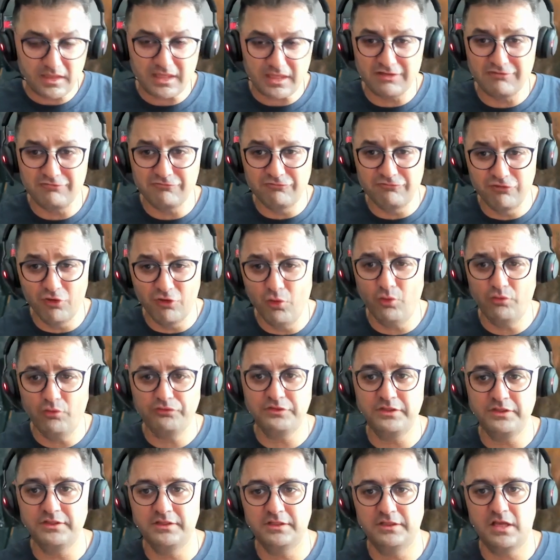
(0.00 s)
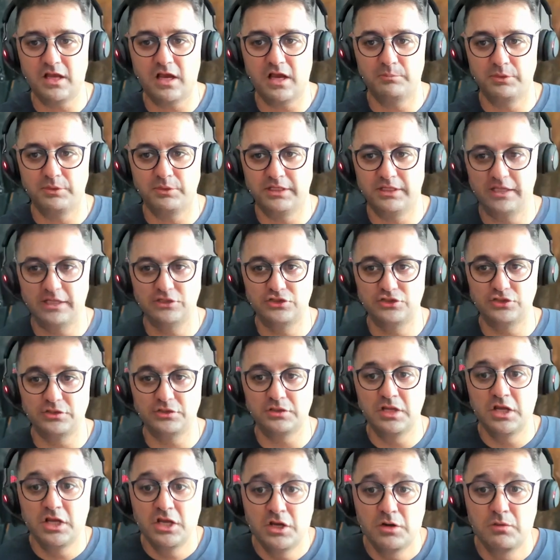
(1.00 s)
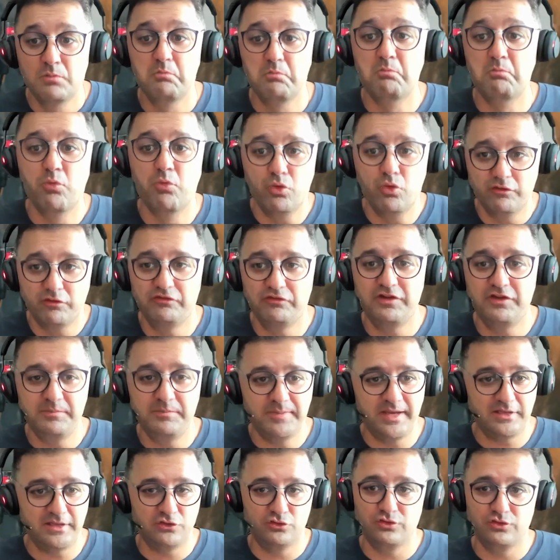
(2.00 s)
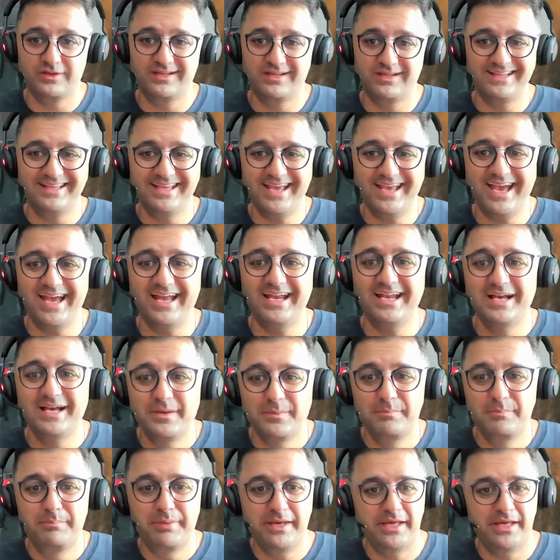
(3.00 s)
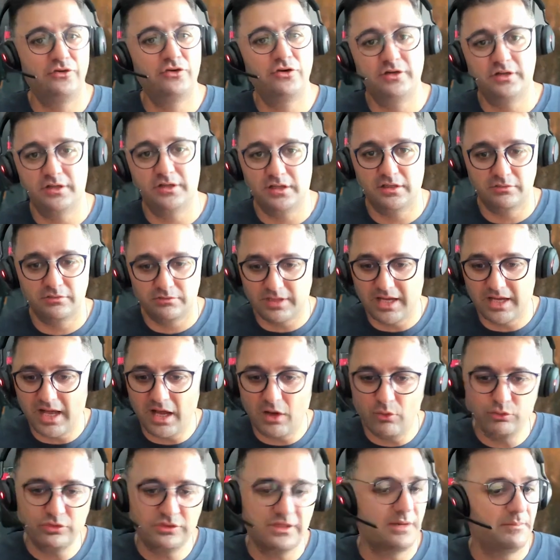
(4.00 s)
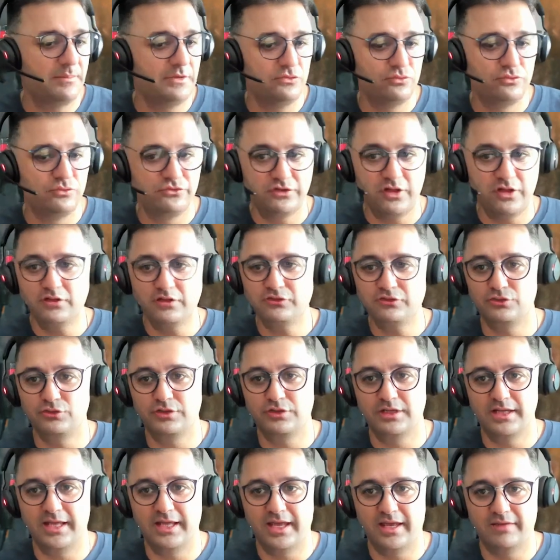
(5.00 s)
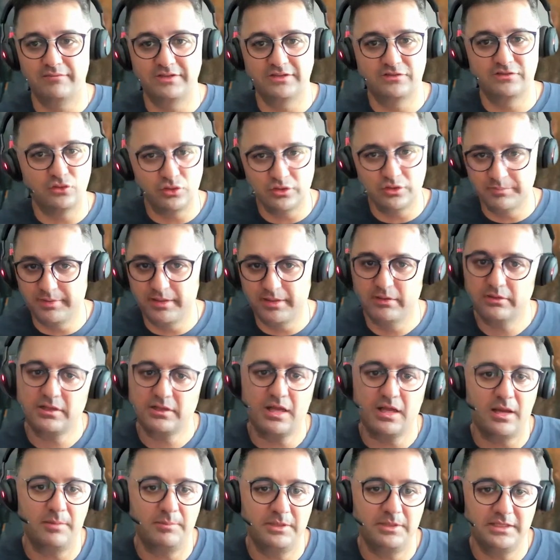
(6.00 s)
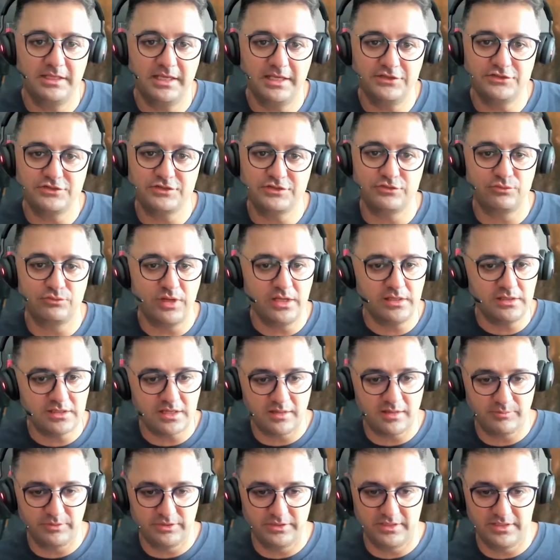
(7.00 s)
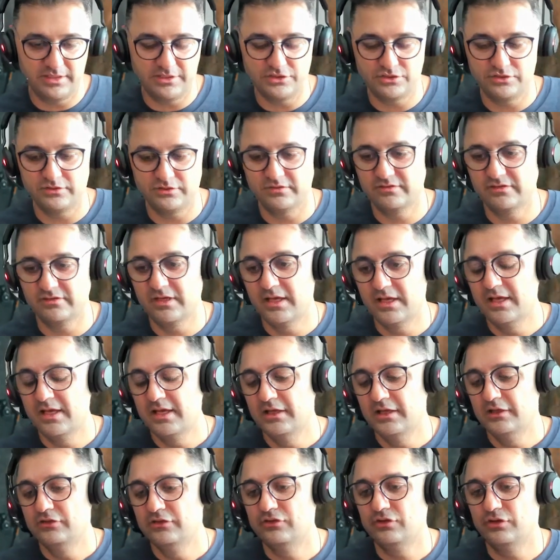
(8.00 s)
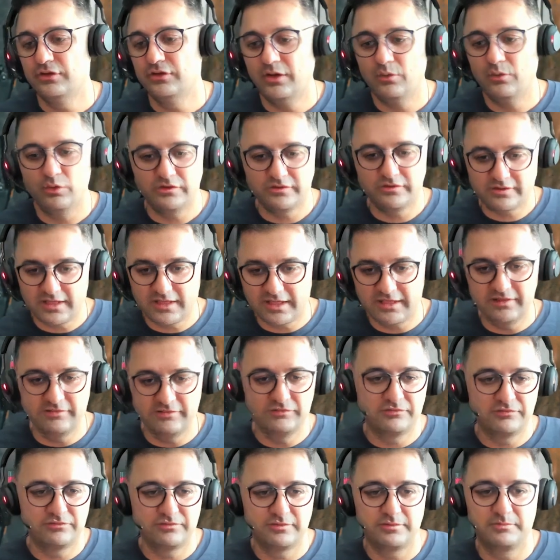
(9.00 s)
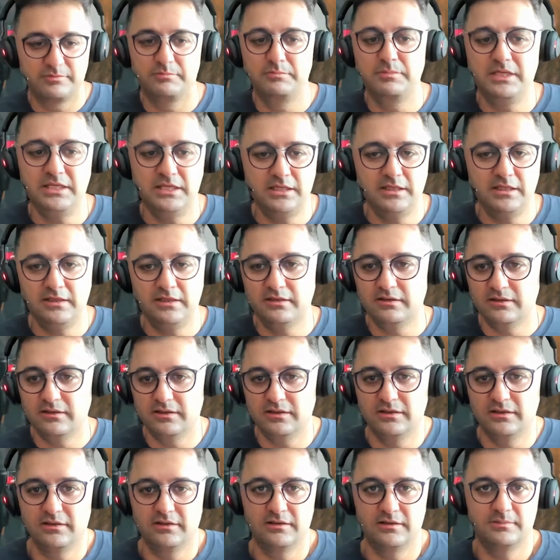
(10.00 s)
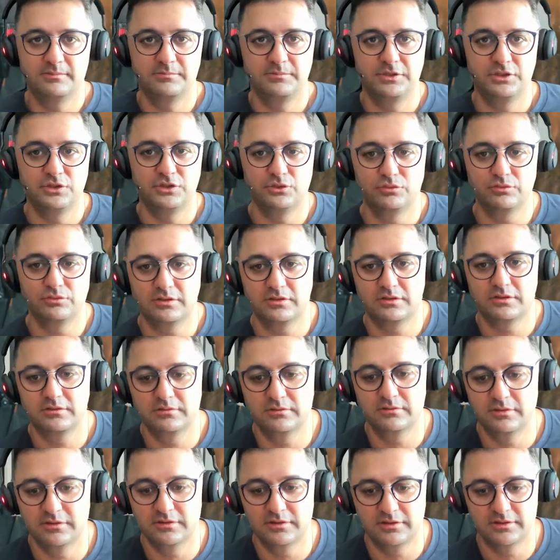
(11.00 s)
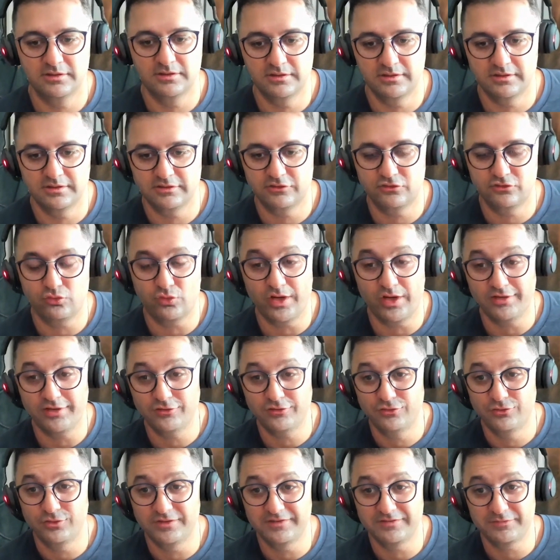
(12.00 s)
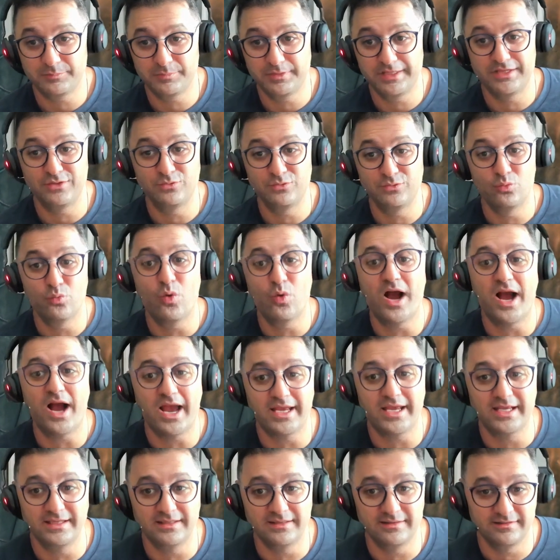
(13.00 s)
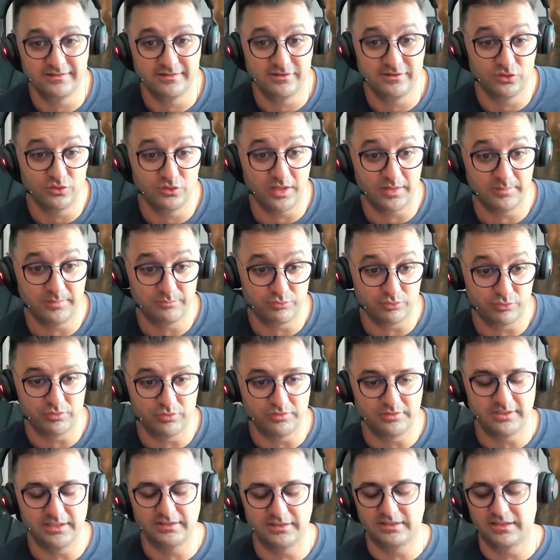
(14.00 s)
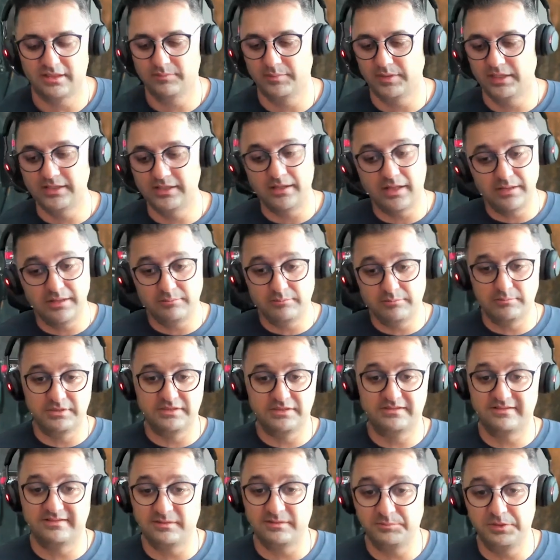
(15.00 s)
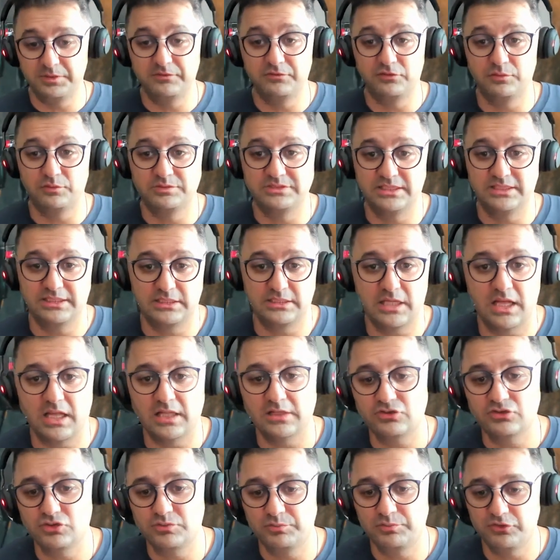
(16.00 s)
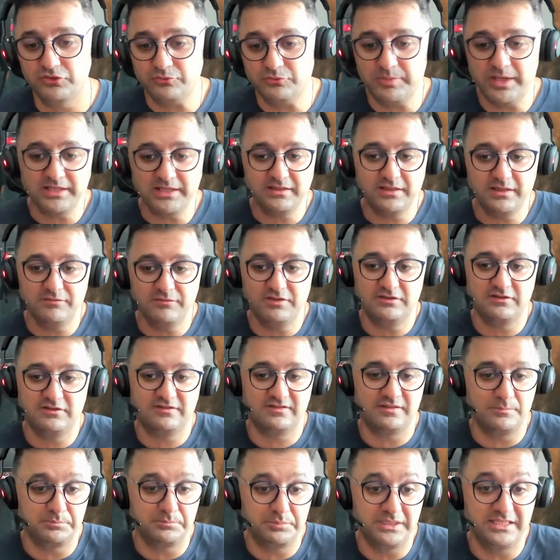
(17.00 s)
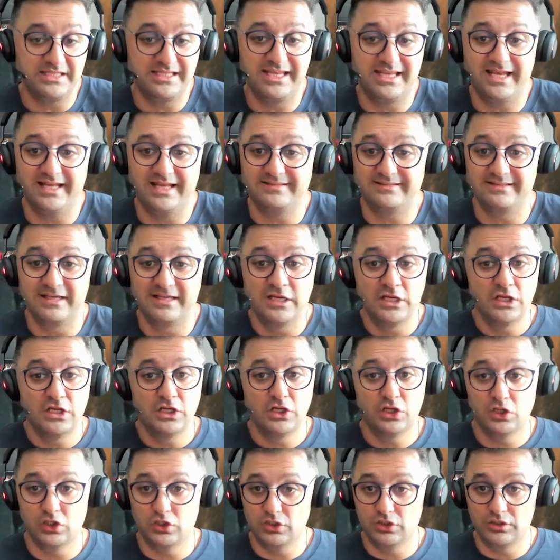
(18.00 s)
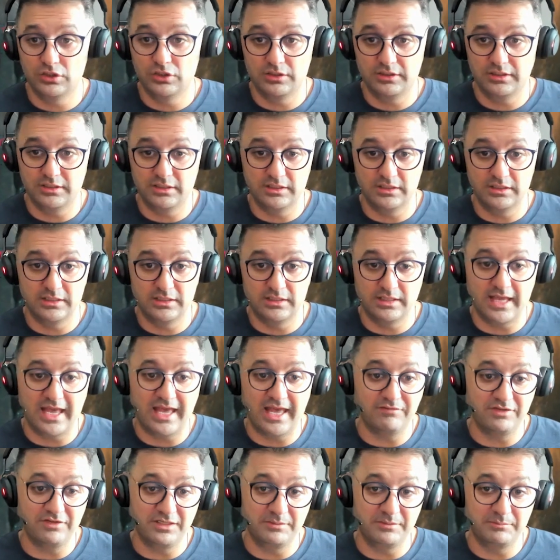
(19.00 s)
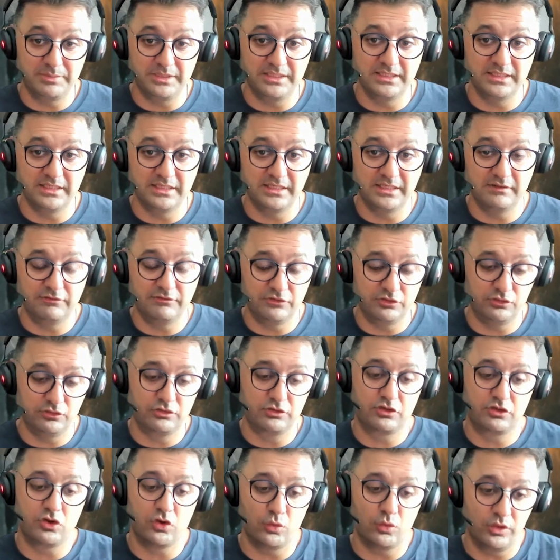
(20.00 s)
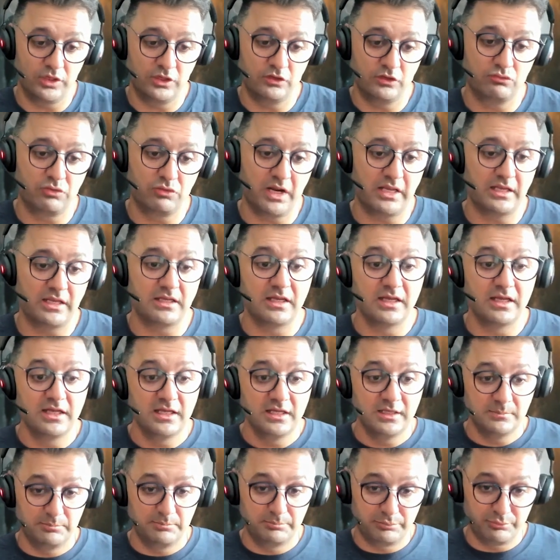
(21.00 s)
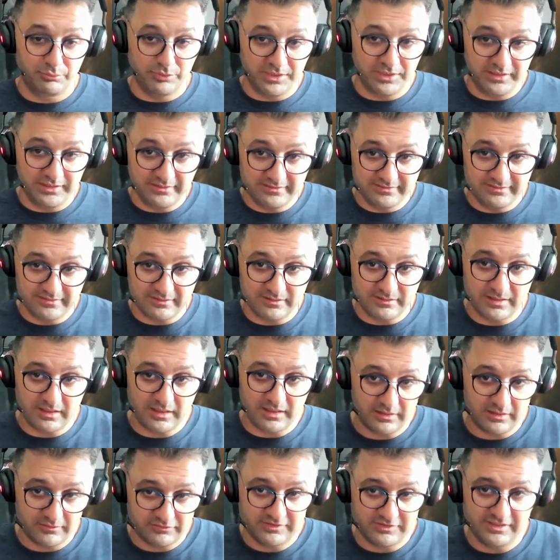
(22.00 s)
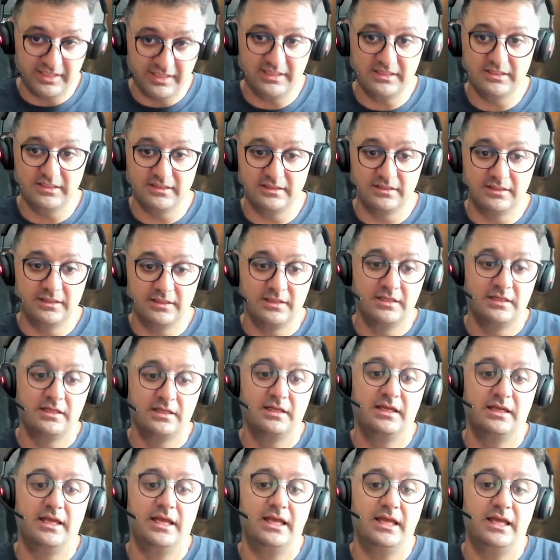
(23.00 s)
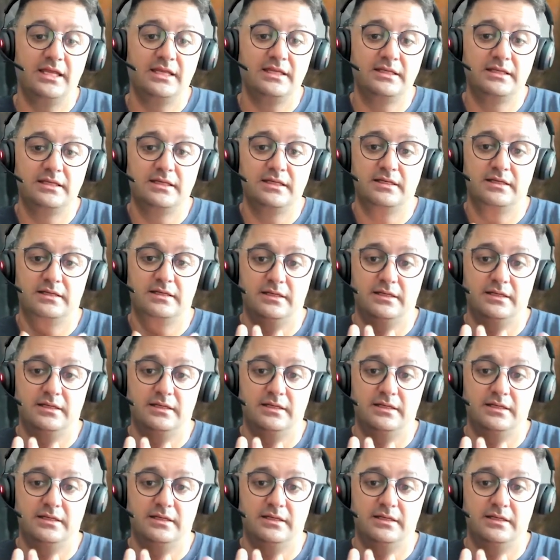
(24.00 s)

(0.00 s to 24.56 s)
involved in the communication, more feedback you're going to get, better outcome and result you're going to have. It's all about communication, right communications. So that was kind of me, trying to explain why, I brought that game. But simply from technology perspective, it simply gets have an ability, if you're coding right, brings a lot of data and